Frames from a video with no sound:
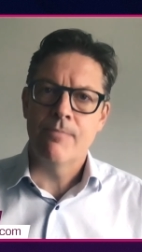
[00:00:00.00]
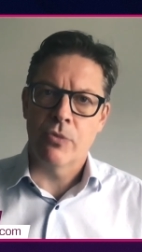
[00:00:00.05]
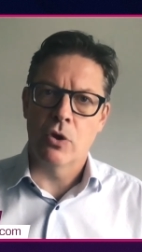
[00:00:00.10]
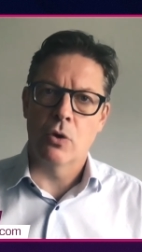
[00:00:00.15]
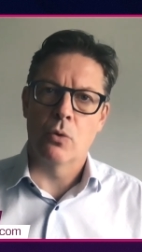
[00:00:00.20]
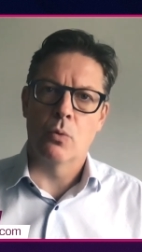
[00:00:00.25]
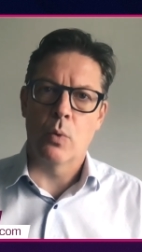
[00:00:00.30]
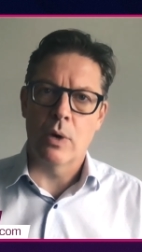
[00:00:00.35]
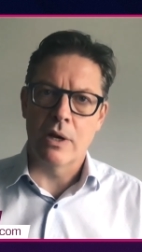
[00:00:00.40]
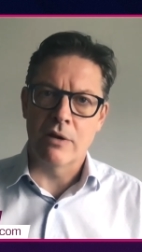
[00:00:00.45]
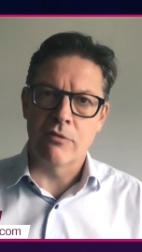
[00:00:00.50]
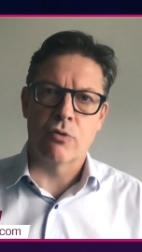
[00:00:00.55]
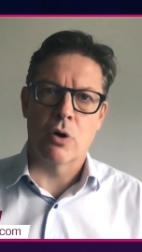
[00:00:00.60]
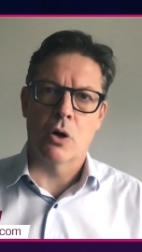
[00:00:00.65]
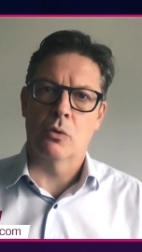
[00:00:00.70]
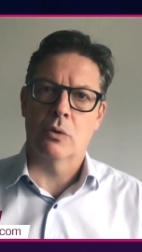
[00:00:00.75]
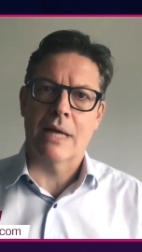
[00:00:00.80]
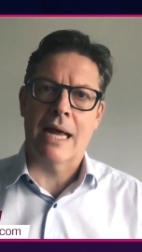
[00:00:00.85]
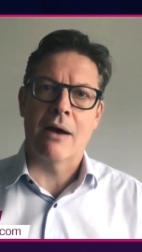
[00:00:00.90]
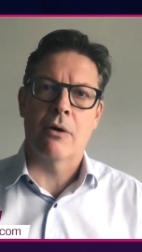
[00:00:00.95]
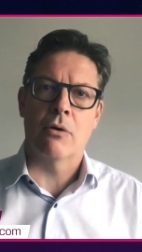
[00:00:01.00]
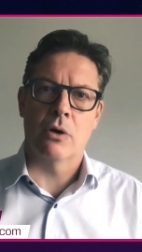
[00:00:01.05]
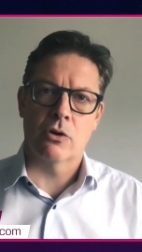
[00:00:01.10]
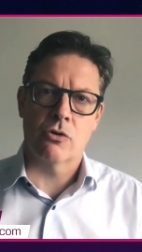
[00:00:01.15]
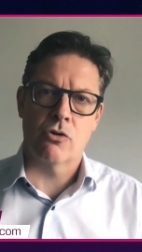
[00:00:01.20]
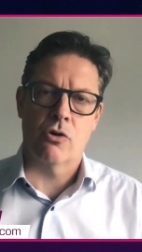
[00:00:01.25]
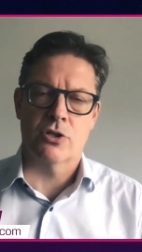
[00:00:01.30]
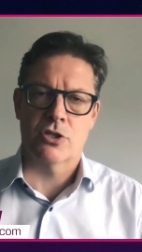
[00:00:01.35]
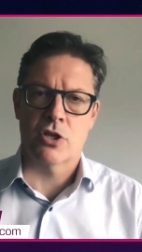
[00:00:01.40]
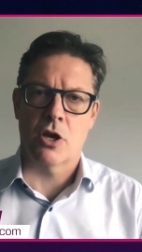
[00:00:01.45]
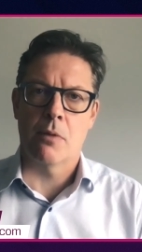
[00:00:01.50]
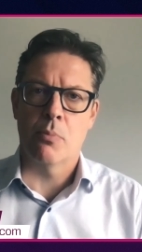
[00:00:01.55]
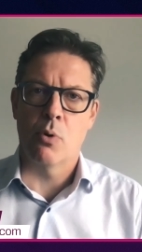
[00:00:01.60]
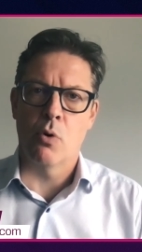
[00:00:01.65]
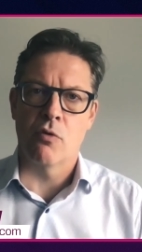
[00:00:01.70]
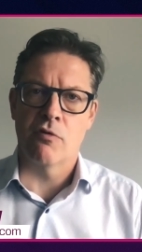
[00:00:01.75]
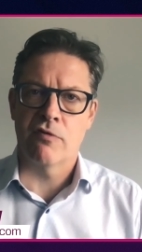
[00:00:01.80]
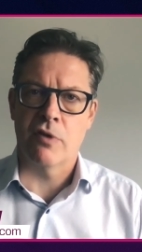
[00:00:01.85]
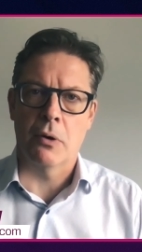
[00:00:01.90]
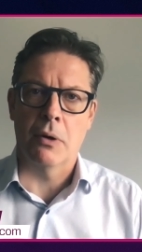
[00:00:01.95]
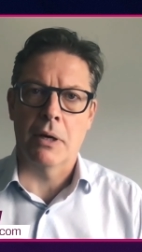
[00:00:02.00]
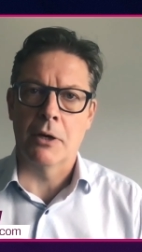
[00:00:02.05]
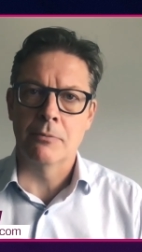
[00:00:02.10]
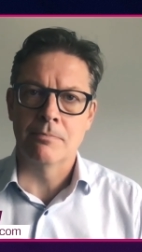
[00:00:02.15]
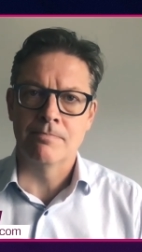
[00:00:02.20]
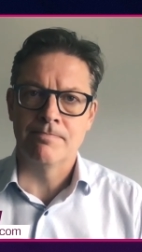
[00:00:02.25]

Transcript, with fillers: that we've rolled out across our portfolio.